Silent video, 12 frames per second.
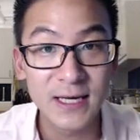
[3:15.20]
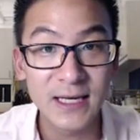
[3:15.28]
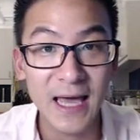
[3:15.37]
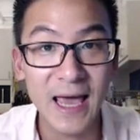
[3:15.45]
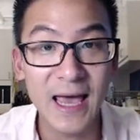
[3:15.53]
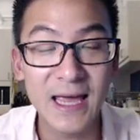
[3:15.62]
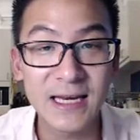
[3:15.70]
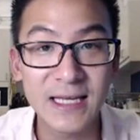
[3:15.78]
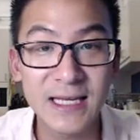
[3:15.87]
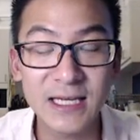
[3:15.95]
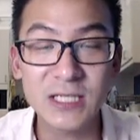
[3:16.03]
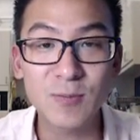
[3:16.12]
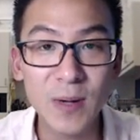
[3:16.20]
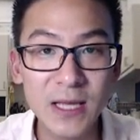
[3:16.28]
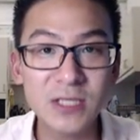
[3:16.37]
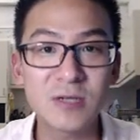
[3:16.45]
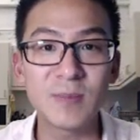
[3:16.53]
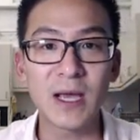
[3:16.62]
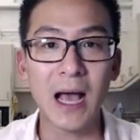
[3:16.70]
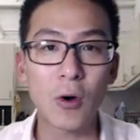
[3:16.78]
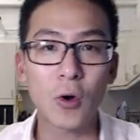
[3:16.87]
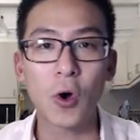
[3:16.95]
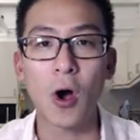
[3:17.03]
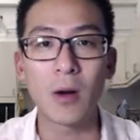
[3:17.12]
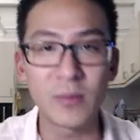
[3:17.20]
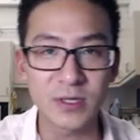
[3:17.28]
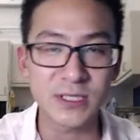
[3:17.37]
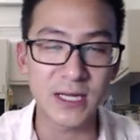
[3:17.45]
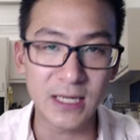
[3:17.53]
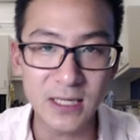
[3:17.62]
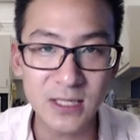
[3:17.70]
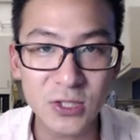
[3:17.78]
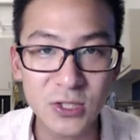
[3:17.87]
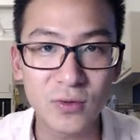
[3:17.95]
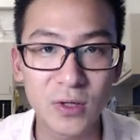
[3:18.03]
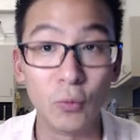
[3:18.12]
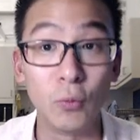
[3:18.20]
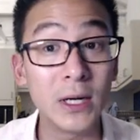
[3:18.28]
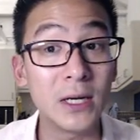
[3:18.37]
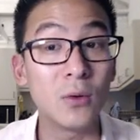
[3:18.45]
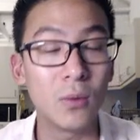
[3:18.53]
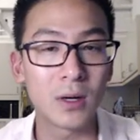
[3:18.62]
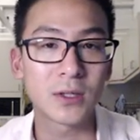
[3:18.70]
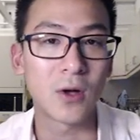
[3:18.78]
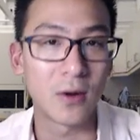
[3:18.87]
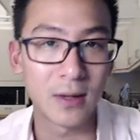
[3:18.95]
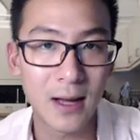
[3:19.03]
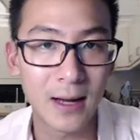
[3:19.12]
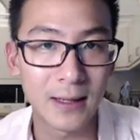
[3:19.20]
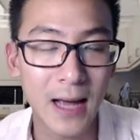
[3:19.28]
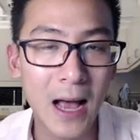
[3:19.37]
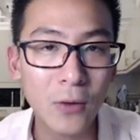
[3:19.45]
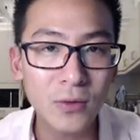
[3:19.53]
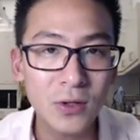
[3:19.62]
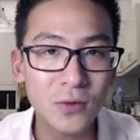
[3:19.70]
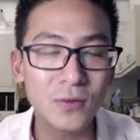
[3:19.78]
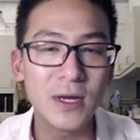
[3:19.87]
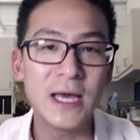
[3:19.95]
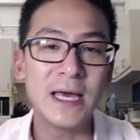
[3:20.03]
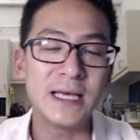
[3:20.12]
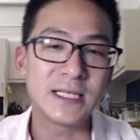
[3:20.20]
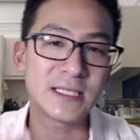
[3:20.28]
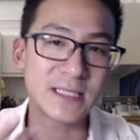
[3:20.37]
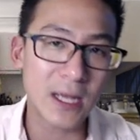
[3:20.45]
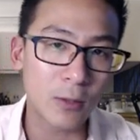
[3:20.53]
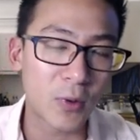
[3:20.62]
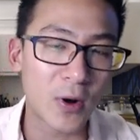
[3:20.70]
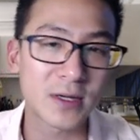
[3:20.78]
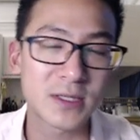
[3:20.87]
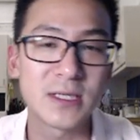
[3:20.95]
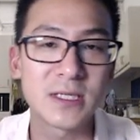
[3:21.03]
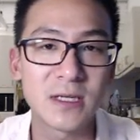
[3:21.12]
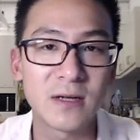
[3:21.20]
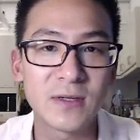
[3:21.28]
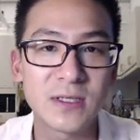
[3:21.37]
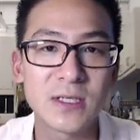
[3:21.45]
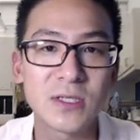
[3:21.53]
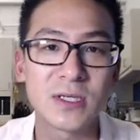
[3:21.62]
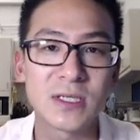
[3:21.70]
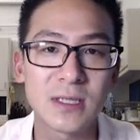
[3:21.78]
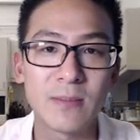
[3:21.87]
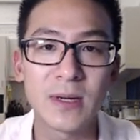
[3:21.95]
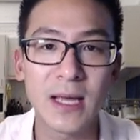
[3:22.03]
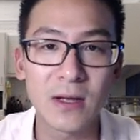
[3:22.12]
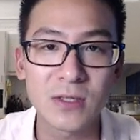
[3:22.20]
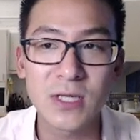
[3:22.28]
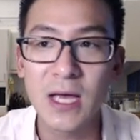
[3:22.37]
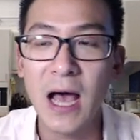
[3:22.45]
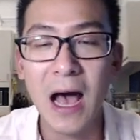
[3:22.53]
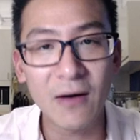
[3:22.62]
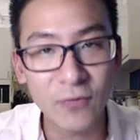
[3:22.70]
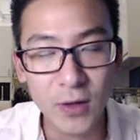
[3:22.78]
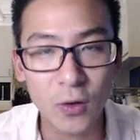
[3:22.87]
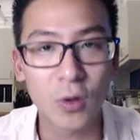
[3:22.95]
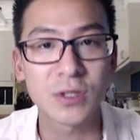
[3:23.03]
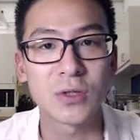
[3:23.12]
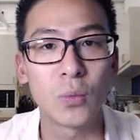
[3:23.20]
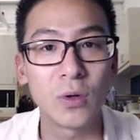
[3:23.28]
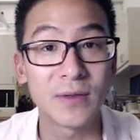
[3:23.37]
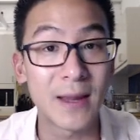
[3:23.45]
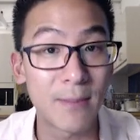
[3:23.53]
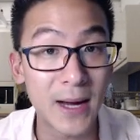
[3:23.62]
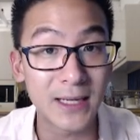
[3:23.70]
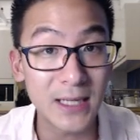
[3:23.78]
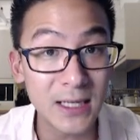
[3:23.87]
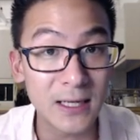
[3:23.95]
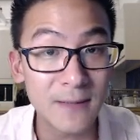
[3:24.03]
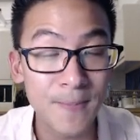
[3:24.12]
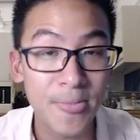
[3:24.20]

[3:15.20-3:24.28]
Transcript: And he explained to me how commerce and industry really worked online. How do you sell products and services to somebody else halfway across the world that might need it?